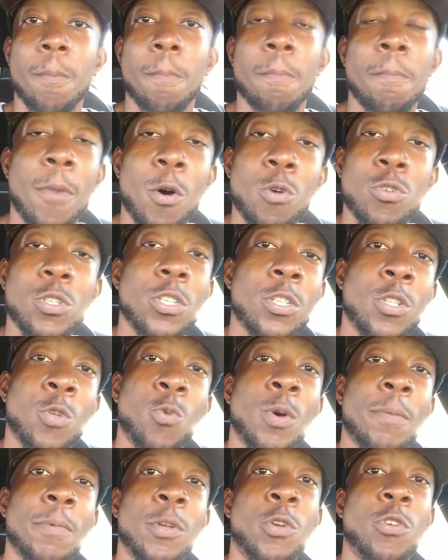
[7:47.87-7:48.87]
Most of the
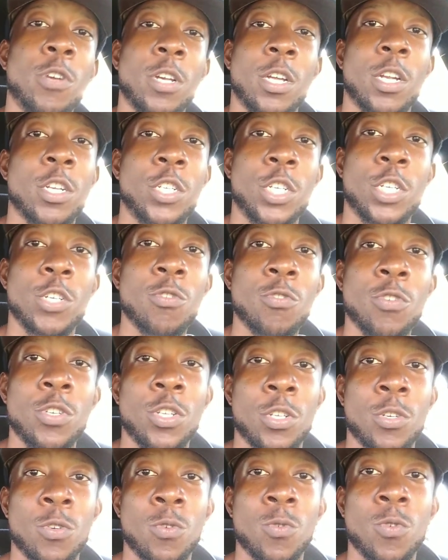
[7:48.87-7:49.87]
women who are going to choose
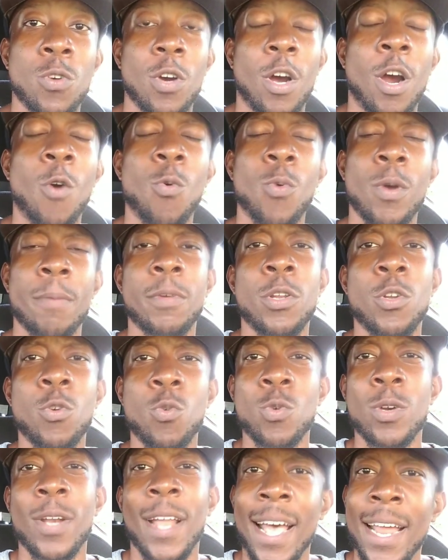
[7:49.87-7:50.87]
you are women
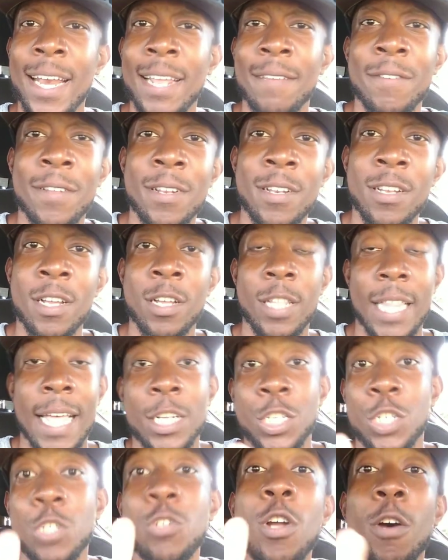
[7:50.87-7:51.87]
who are not even,
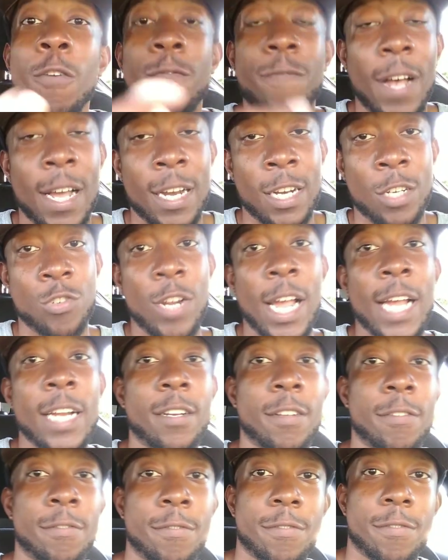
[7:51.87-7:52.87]
that you don't find
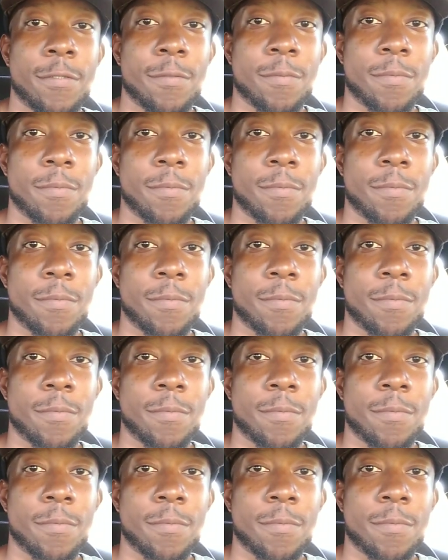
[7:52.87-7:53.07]
attractive.